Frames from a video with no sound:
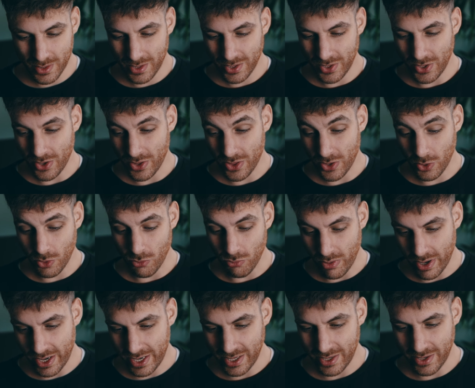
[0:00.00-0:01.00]
the
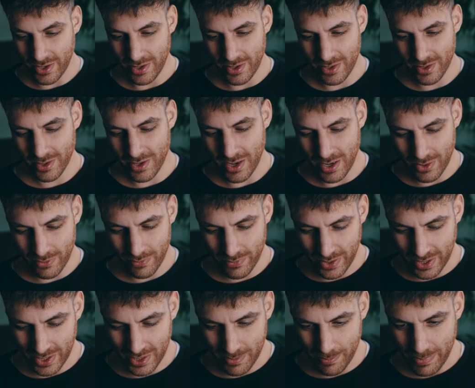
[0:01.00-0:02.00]
gradient kind of
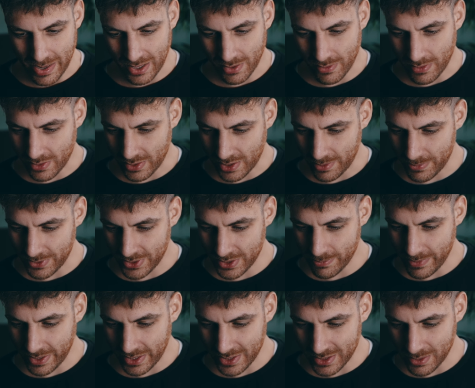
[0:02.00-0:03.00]
thing in the background. Let me
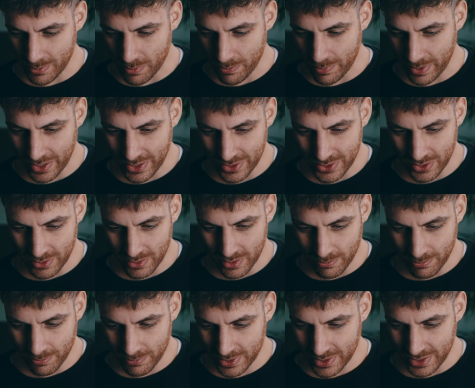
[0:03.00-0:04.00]
just make this a bit bigger so you
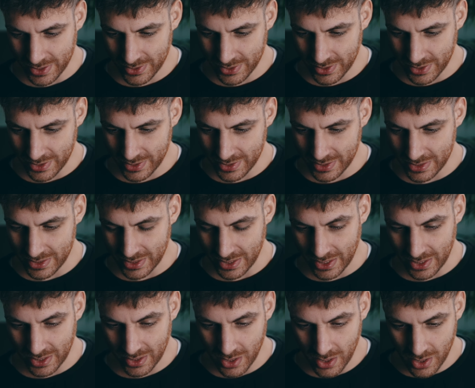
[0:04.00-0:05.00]
can potentially
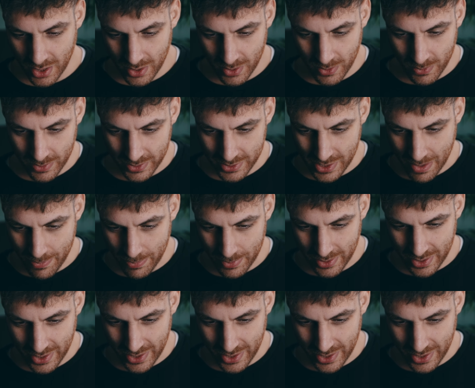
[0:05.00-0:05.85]
see what's happened